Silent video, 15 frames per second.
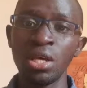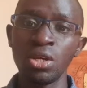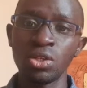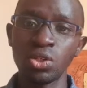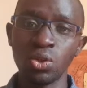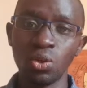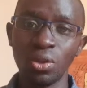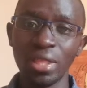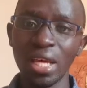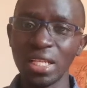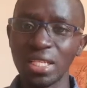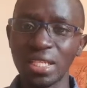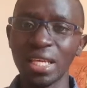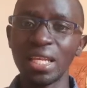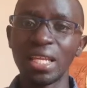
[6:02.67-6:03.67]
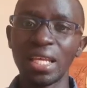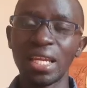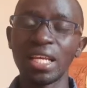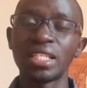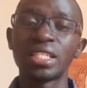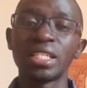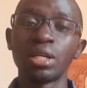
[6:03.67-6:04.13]
So that said,
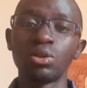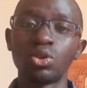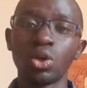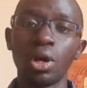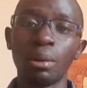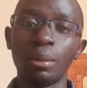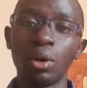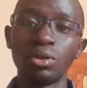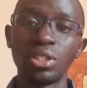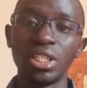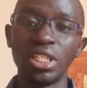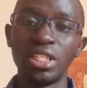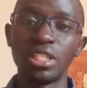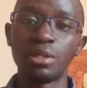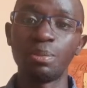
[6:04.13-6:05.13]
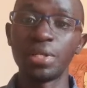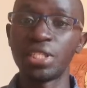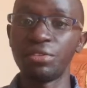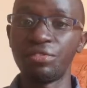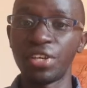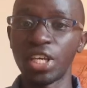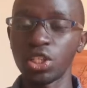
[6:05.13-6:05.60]
let's now talk about its
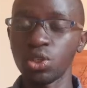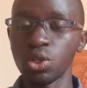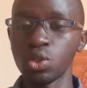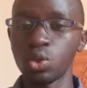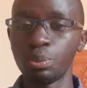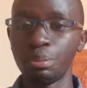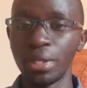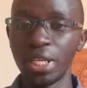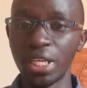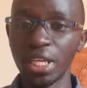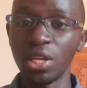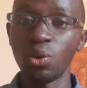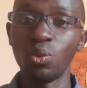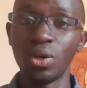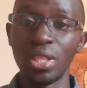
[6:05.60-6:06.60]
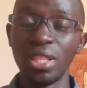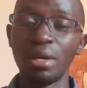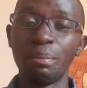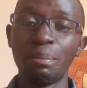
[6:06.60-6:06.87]
specifications, beginning with the